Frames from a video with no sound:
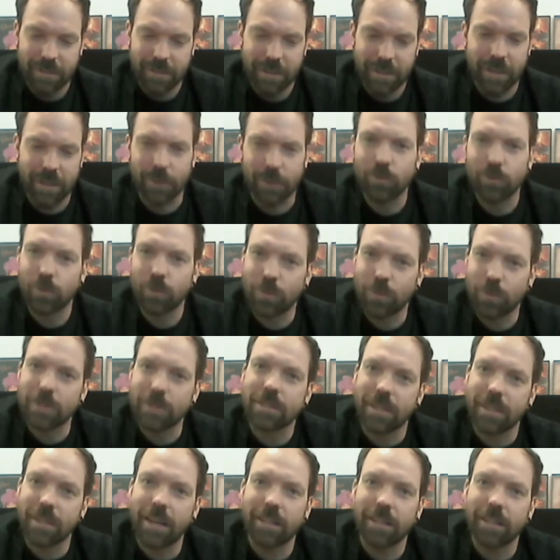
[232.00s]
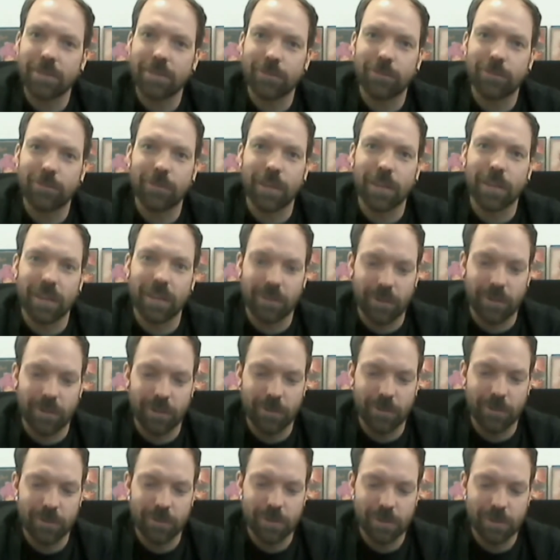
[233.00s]
yeah, it would be sad to forget
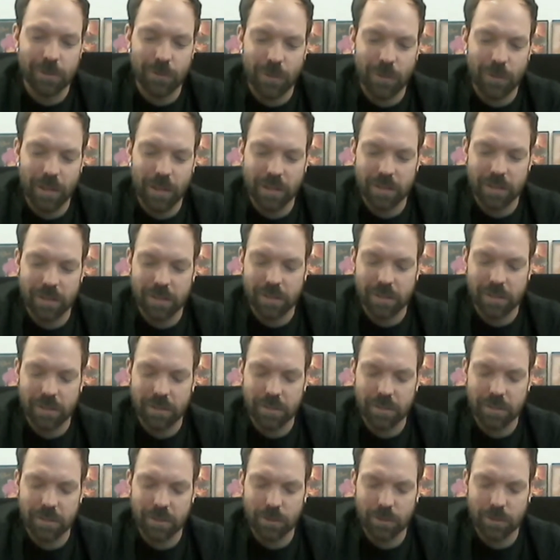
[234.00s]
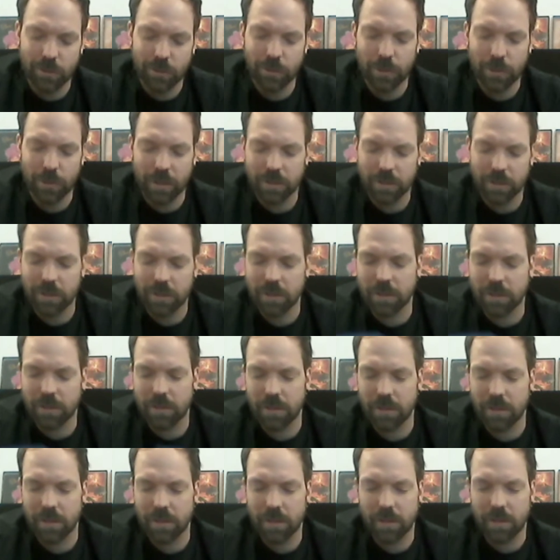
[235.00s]
all those things. And it's cool
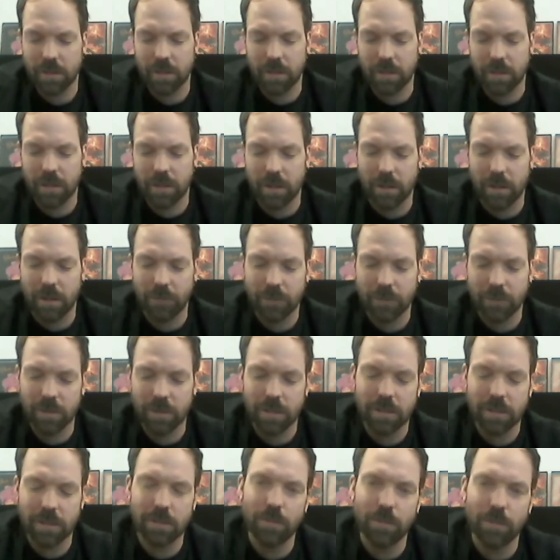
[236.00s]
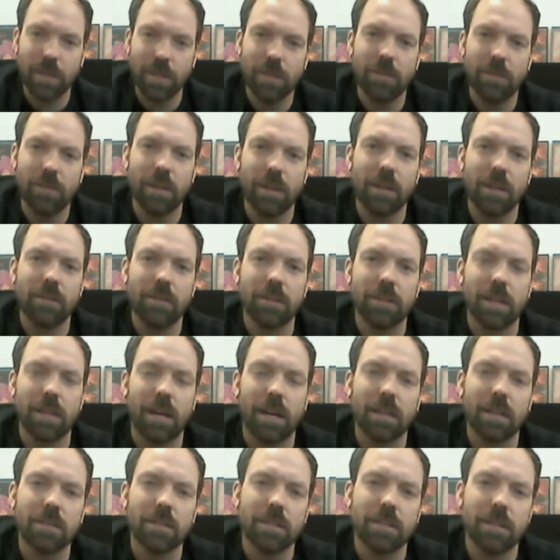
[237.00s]
because after he's been there in
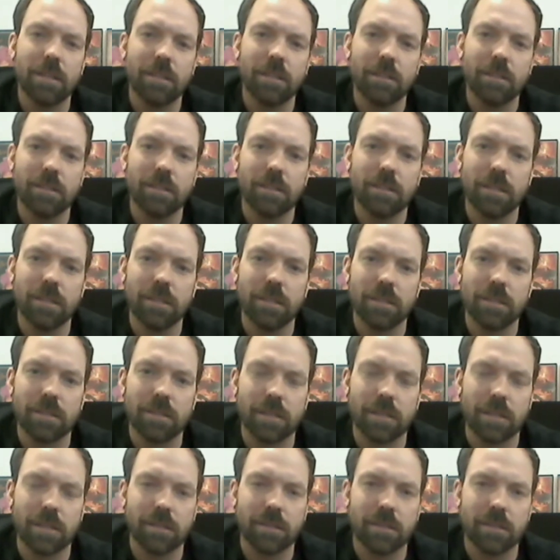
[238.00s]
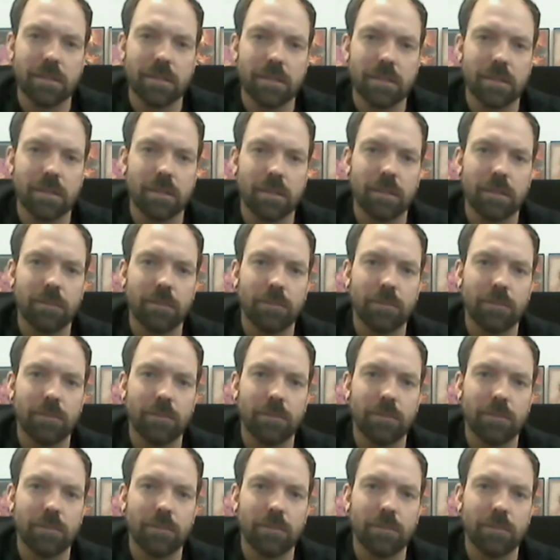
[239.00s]
Iceland, he sent a